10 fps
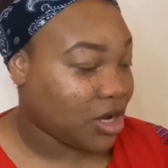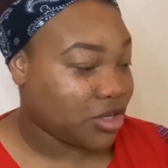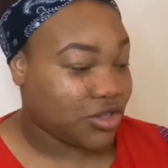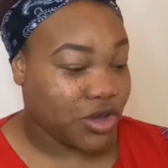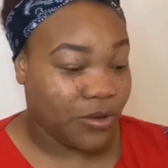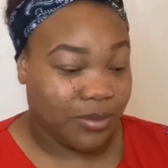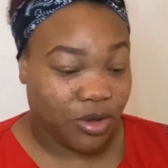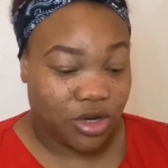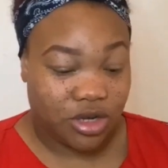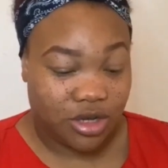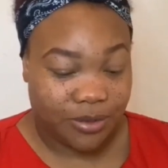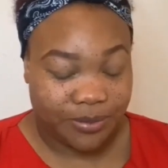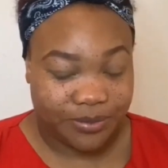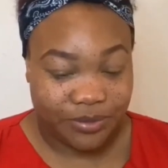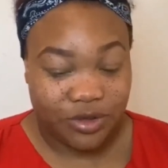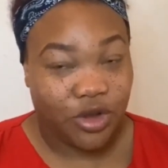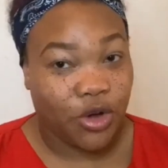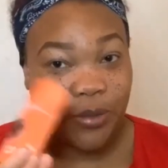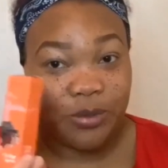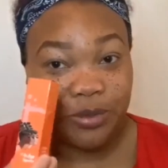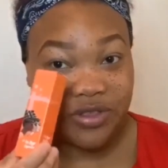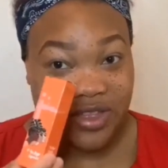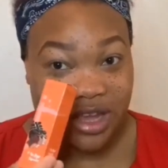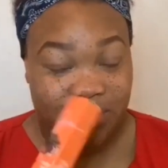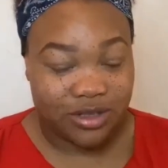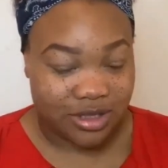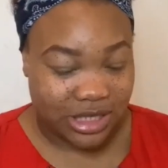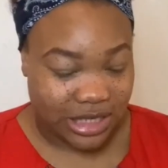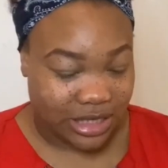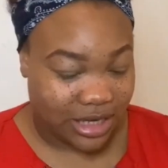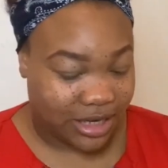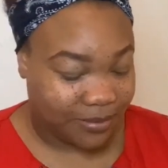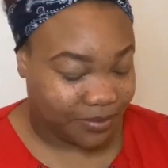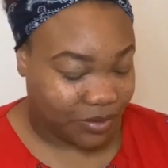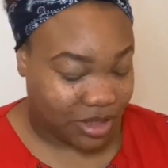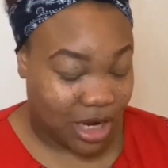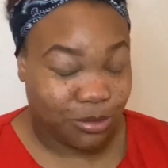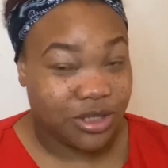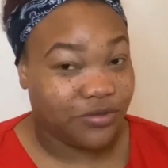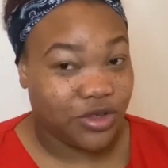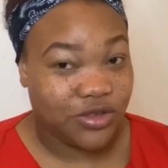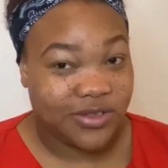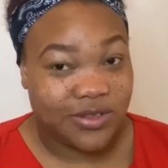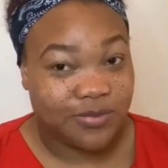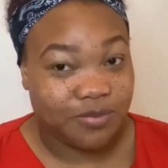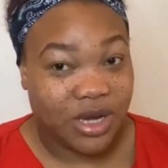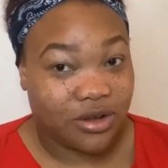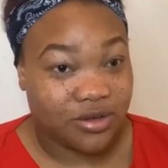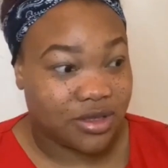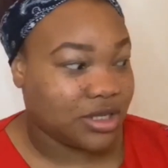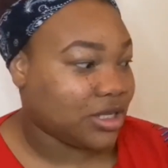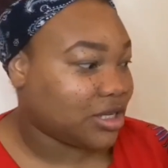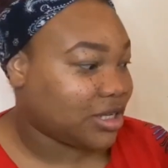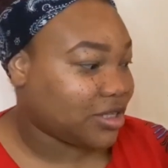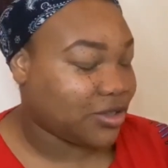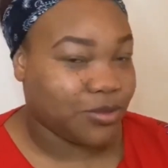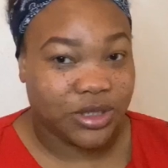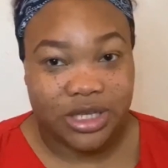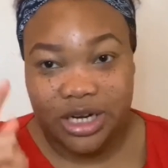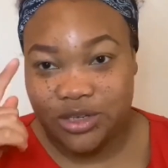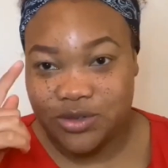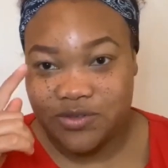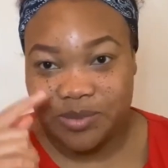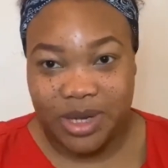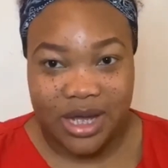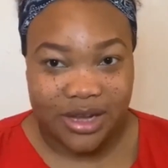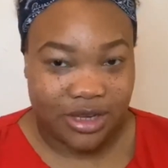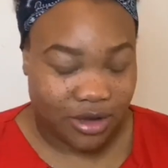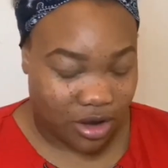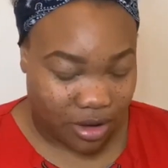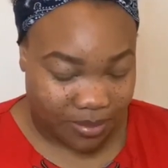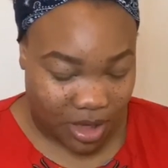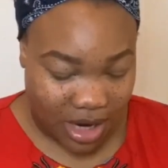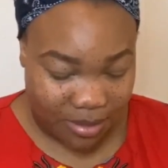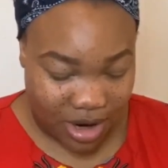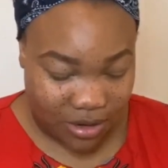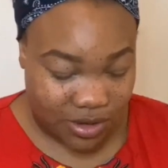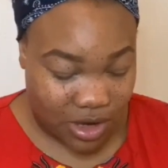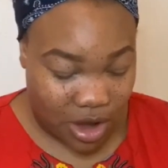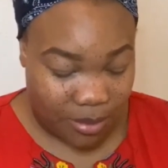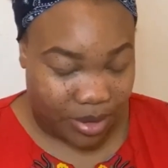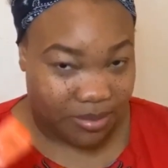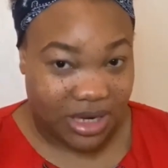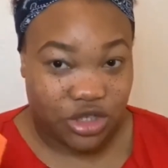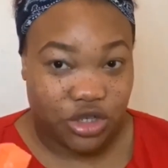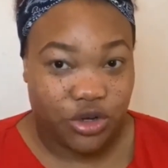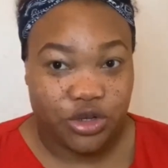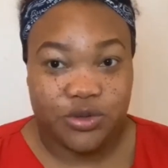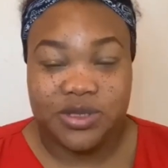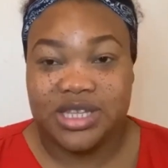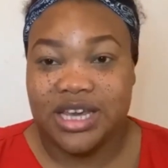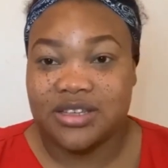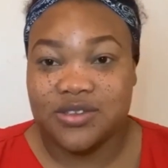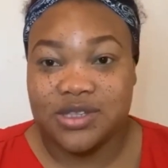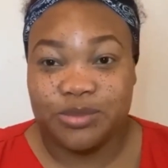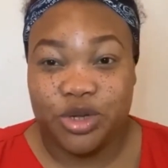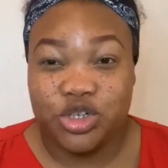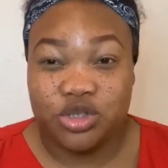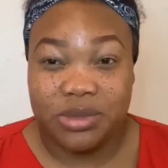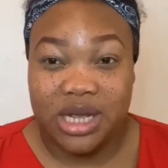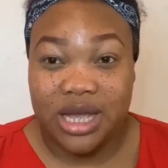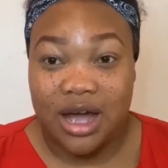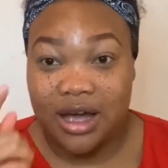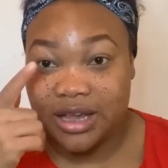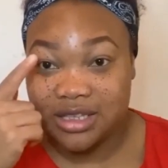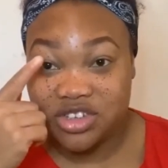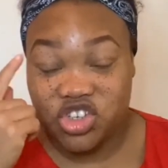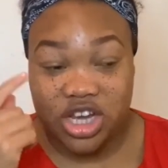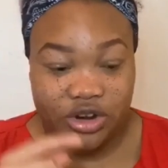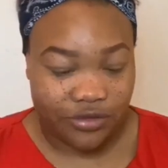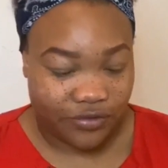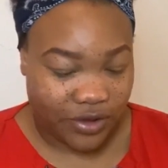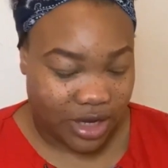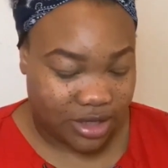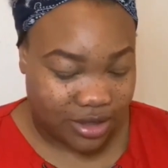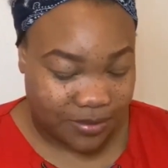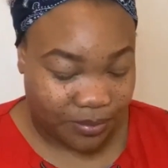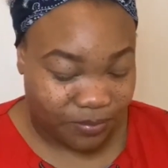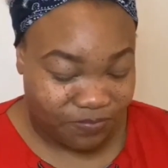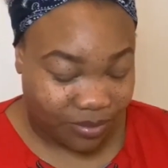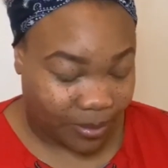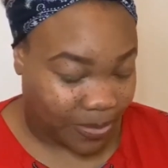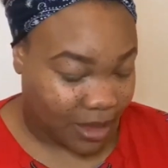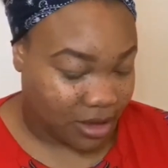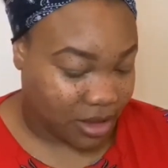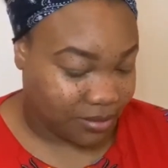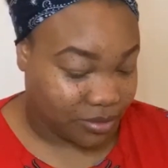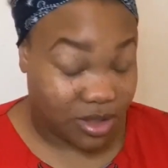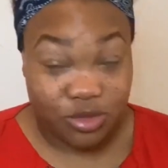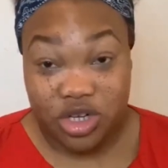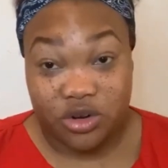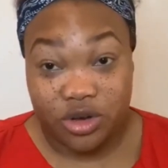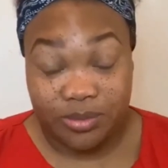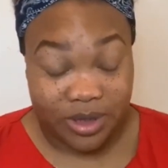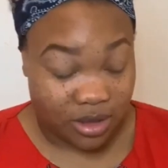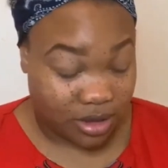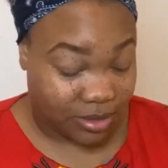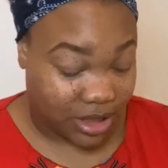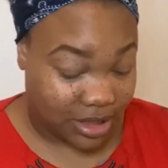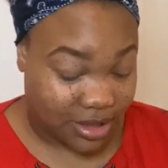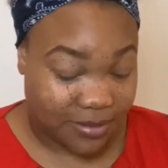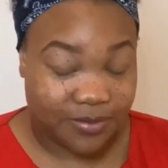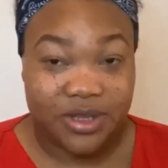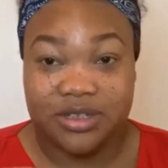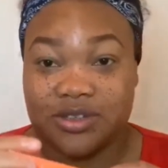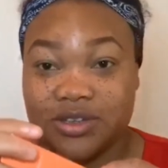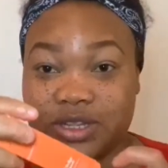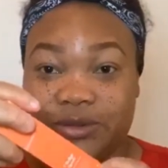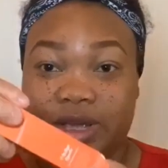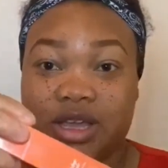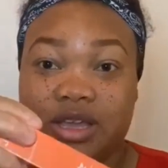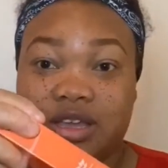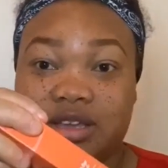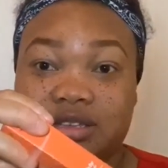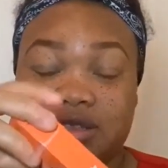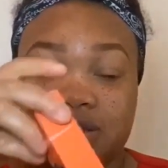So I'm gonna go in with their concealer. I would have used my concealer, the one that I use for my eyebrows, but I'm actually gonna use theirs because I'm gonna do my eyes shadow first. I'm trying to open it up, guys. So there it is.